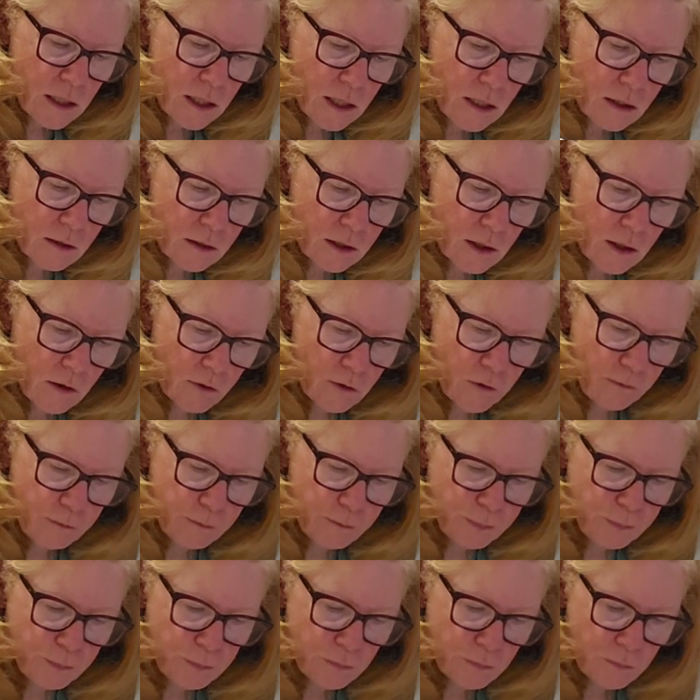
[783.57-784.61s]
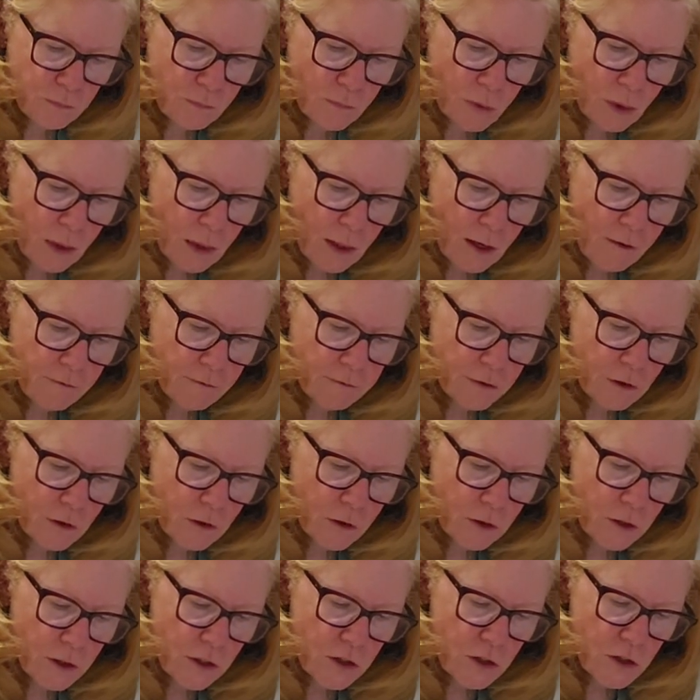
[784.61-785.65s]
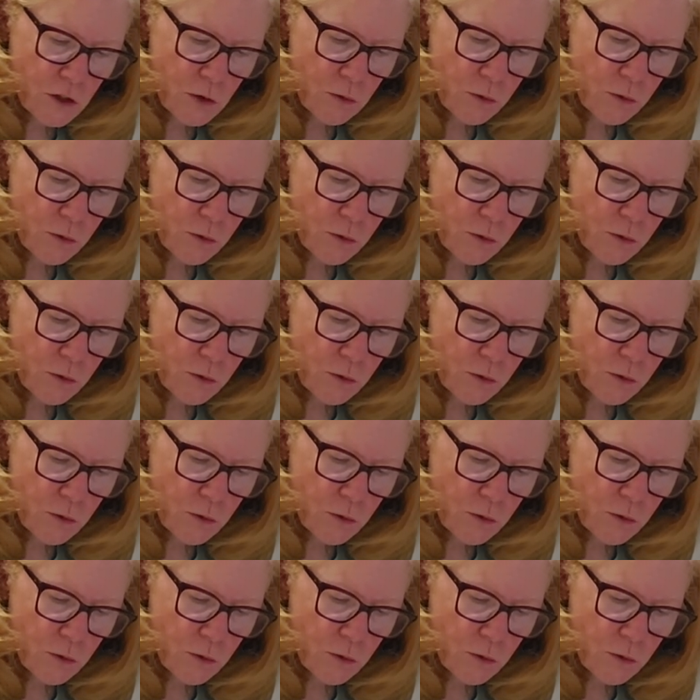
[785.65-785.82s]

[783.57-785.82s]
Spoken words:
and then a little flourish,